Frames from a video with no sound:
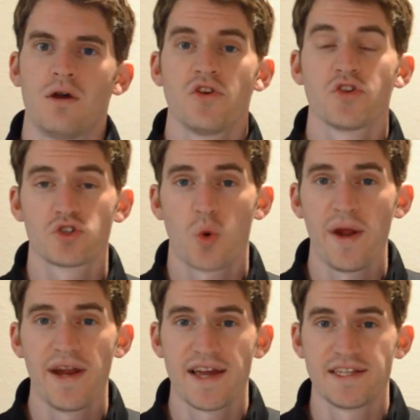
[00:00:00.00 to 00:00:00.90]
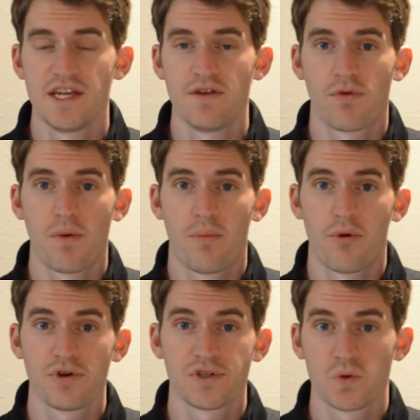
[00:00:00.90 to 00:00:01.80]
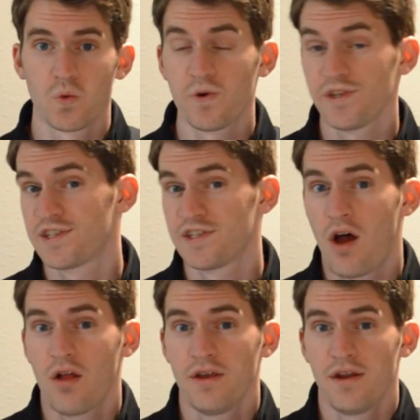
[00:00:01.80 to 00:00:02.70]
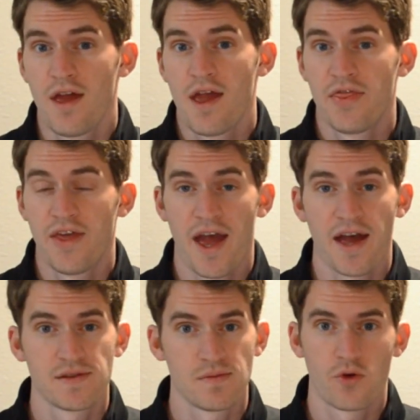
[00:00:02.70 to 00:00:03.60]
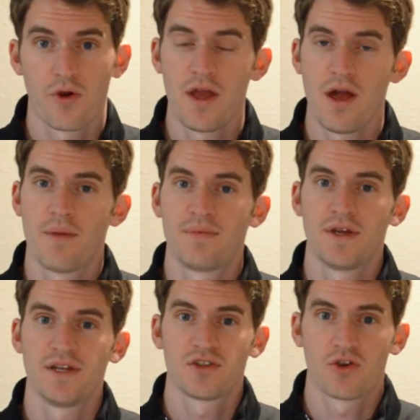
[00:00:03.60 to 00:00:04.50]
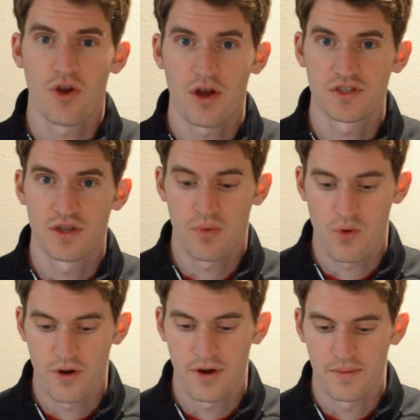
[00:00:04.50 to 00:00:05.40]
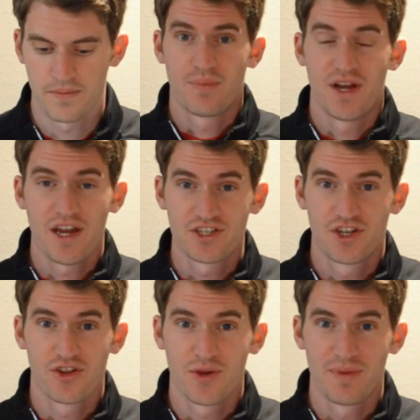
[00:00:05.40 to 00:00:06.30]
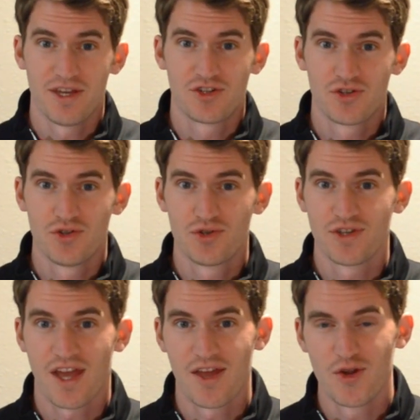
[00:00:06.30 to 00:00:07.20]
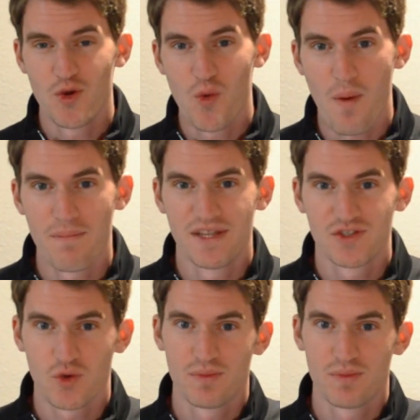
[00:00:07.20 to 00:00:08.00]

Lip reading: So 2019 for Brooks was solid. They had some great updates across the board, but next year they'll be introducing a new midsole